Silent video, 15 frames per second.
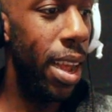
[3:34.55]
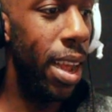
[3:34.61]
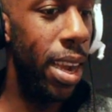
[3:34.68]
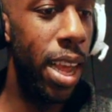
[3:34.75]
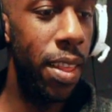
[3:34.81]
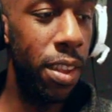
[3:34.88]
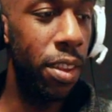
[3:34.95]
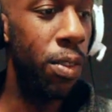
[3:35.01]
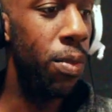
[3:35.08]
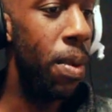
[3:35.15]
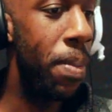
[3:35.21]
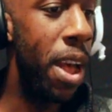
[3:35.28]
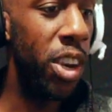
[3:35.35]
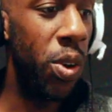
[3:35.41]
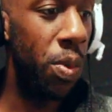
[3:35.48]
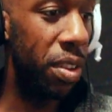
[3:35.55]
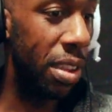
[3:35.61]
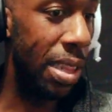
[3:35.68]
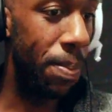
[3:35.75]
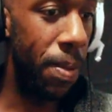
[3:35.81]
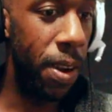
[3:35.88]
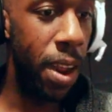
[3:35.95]
Okay, this is revenge Vandal
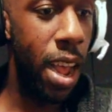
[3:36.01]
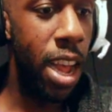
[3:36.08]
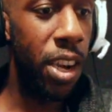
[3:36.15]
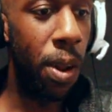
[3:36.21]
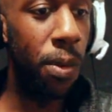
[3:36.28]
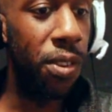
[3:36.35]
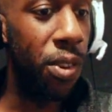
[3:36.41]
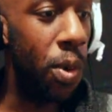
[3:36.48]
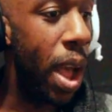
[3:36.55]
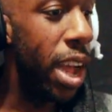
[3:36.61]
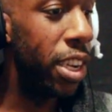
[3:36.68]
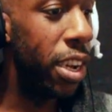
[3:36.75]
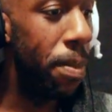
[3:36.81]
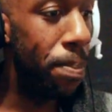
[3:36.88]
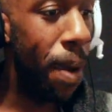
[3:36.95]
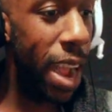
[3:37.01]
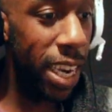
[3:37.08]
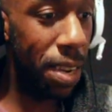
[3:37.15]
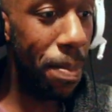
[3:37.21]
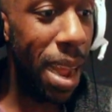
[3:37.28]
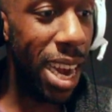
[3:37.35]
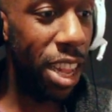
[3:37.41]
slipping. Don't scratch and
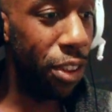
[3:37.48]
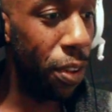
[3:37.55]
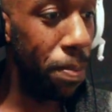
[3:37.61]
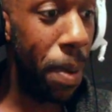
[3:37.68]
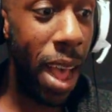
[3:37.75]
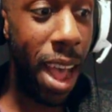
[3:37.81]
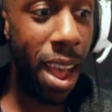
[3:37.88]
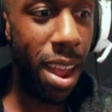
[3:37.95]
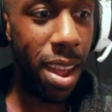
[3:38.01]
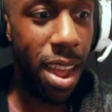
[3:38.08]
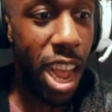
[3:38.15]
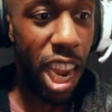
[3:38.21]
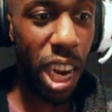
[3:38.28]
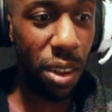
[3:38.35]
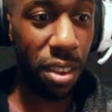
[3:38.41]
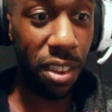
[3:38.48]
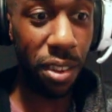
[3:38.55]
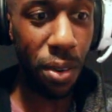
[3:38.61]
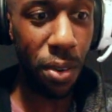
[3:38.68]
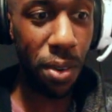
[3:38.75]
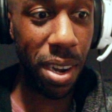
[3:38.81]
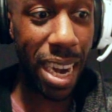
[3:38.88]
bite, my little bear. You'll
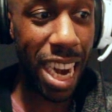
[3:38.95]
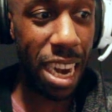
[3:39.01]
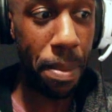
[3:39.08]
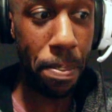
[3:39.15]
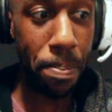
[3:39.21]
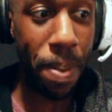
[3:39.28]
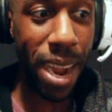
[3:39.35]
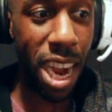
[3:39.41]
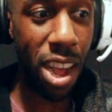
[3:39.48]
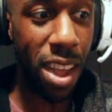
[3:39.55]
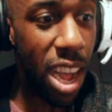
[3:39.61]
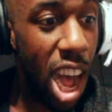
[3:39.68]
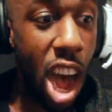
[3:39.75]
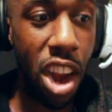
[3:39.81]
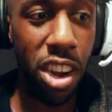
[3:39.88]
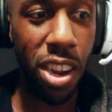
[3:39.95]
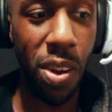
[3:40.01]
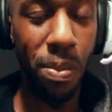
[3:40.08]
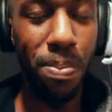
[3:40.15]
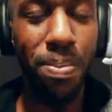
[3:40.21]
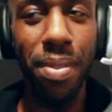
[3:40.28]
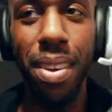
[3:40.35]
soon need big...
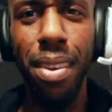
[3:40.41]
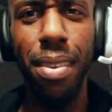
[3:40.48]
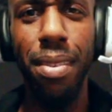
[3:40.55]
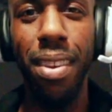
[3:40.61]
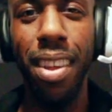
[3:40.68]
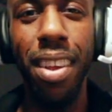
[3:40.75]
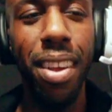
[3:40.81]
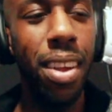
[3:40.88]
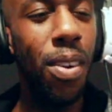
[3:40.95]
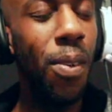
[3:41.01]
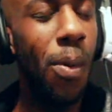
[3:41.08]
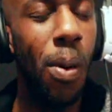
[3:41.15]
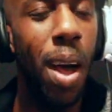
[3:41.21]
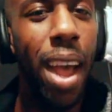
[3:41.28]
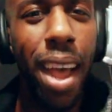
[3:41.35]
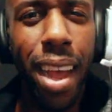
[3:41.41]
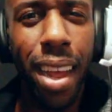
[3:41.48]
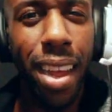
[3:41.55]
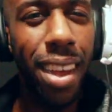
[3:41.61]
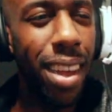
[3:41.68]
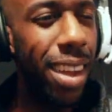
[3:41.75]
Oh, What?